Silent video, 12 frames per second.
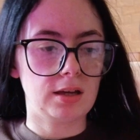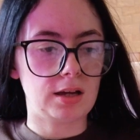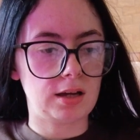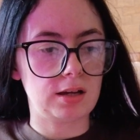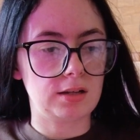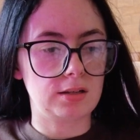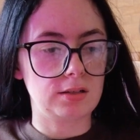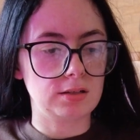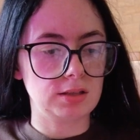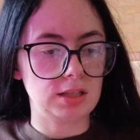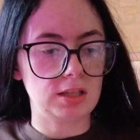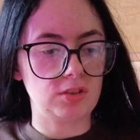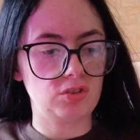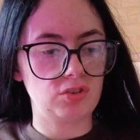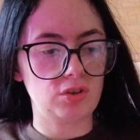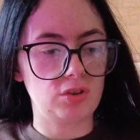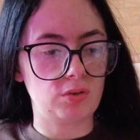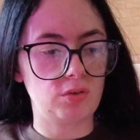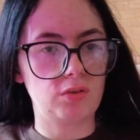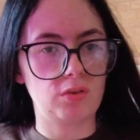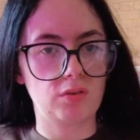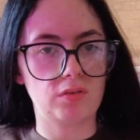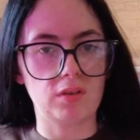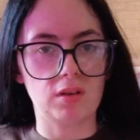and these 2
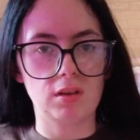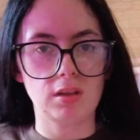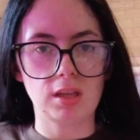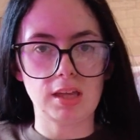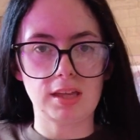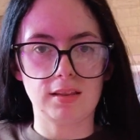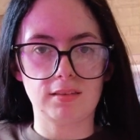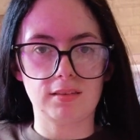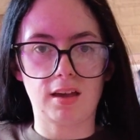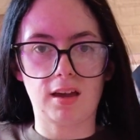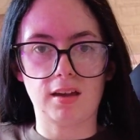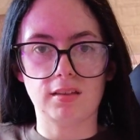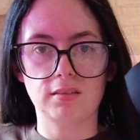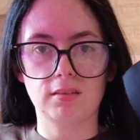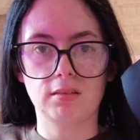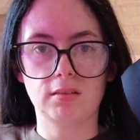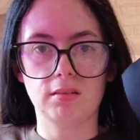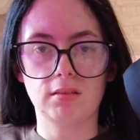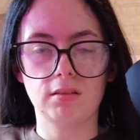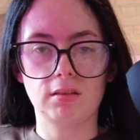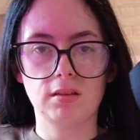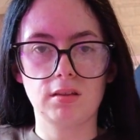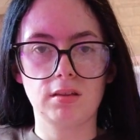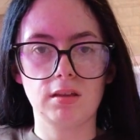for inside
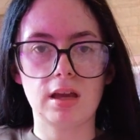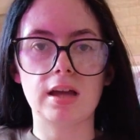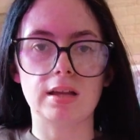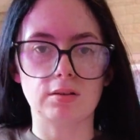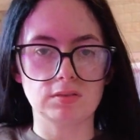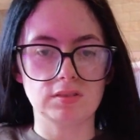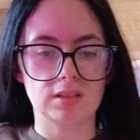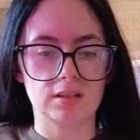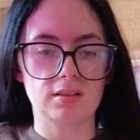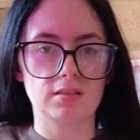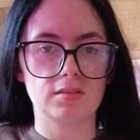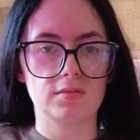and outside.